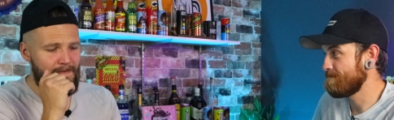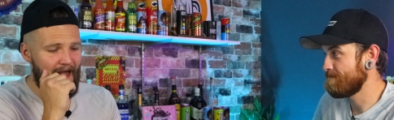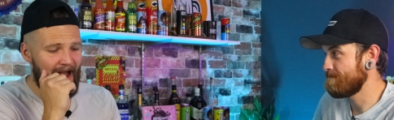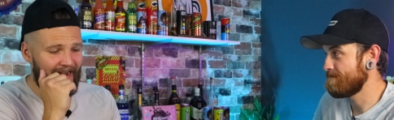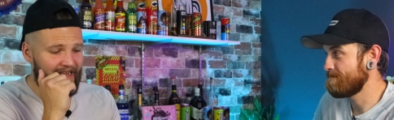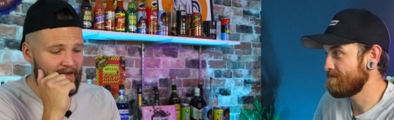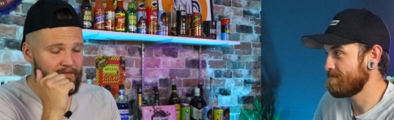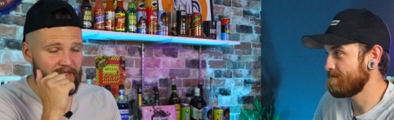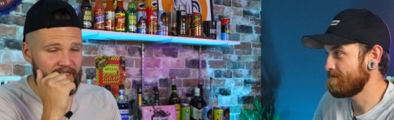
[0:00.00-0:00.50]

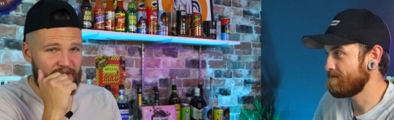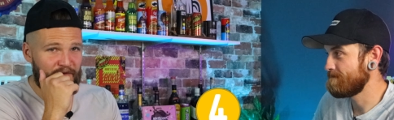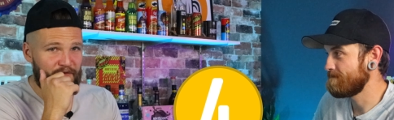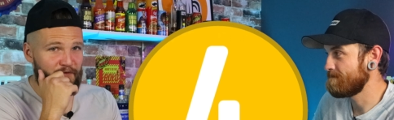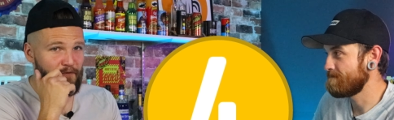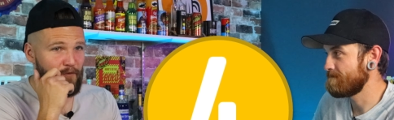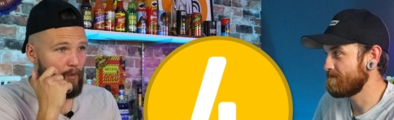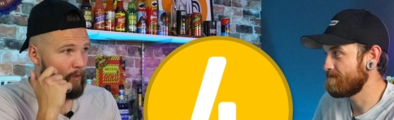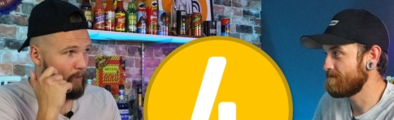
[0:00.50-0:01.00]
Speaker 1: I give this a
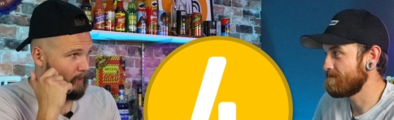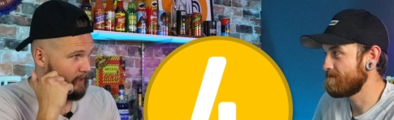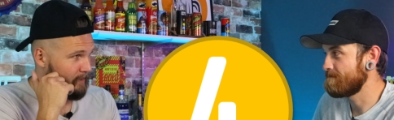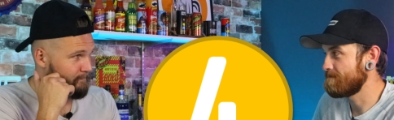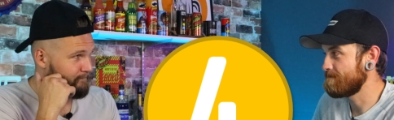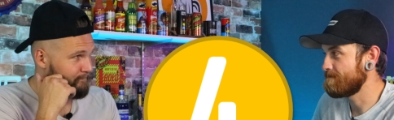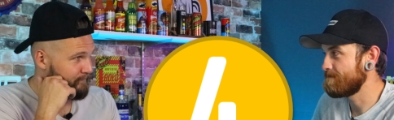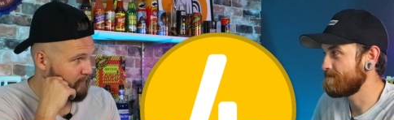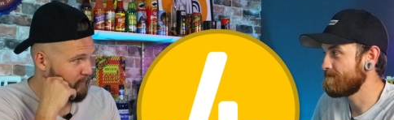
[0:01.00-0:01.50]

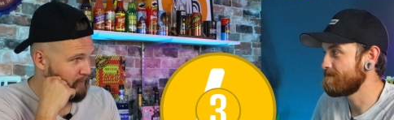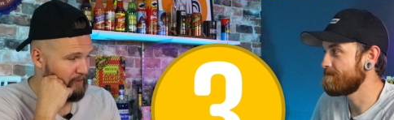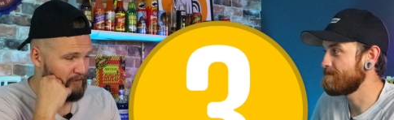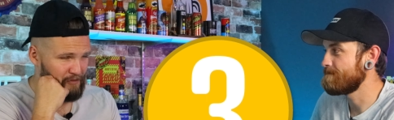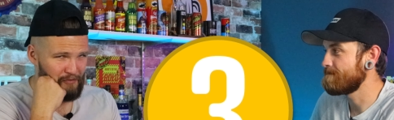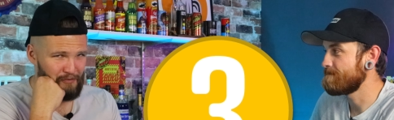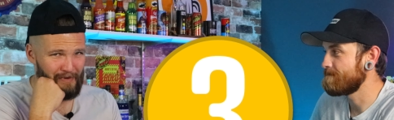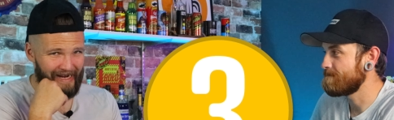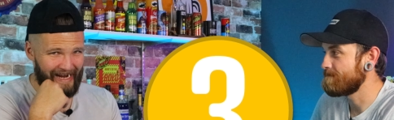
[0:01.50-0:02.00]
4 or
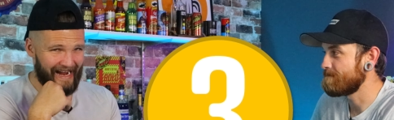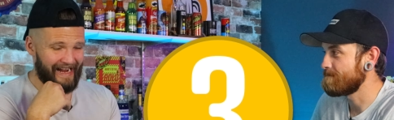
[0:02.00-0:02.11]
a 3.